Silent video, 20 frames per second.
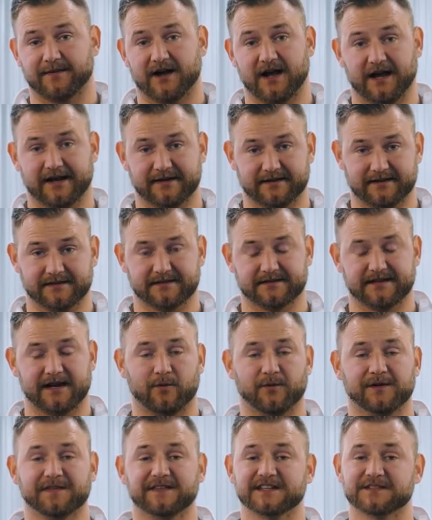behind us.
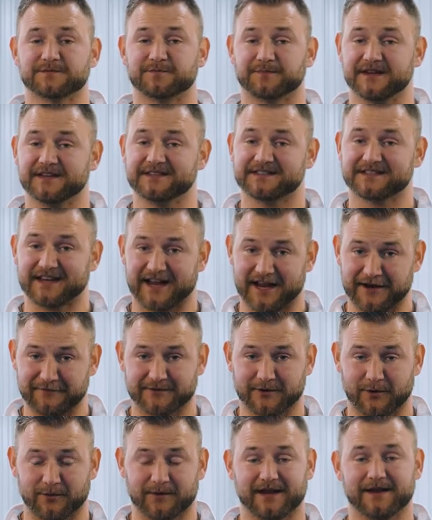Now with this, be
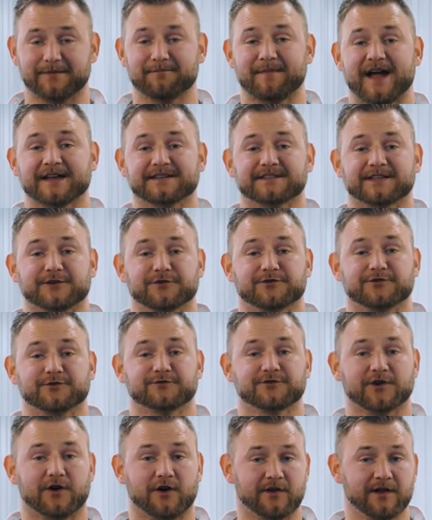safe, don't get mats that are too
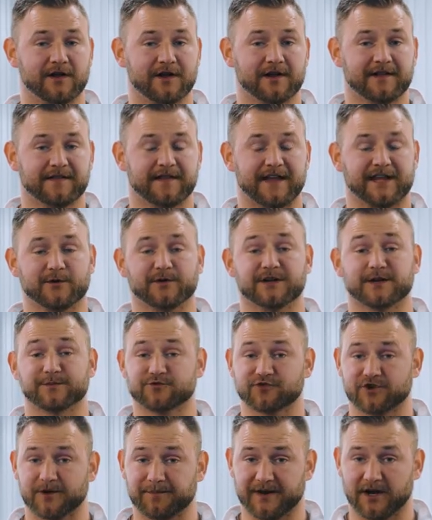tall that you end
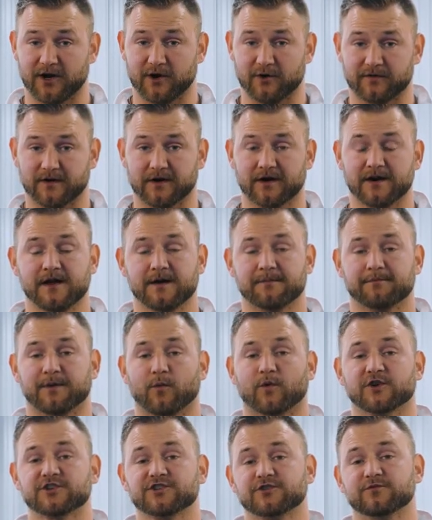up tripping over,
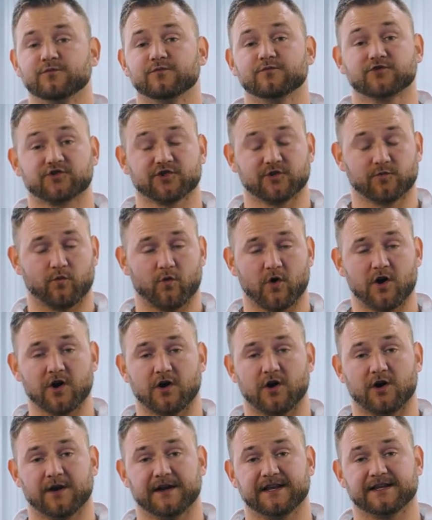but what you should
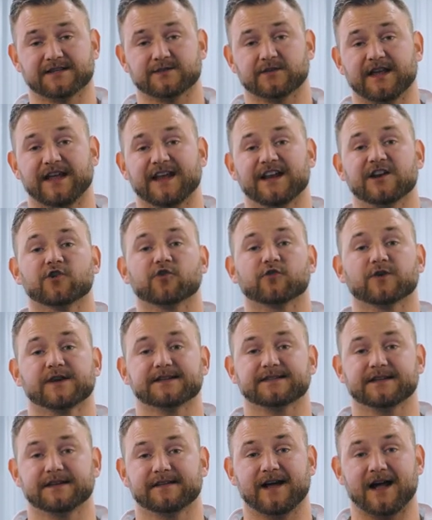work on is
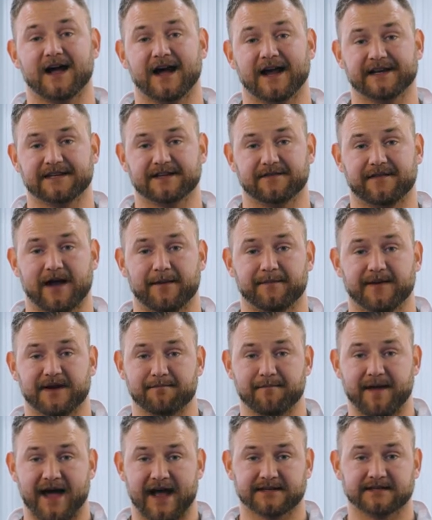increasing the height of how many
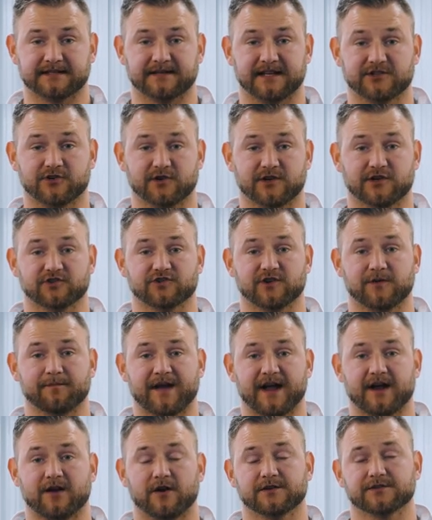mats that you can jump
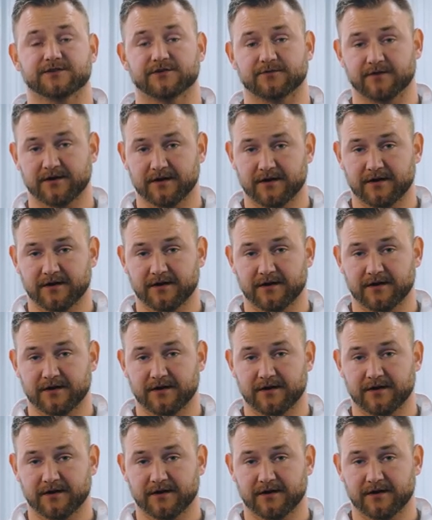back onto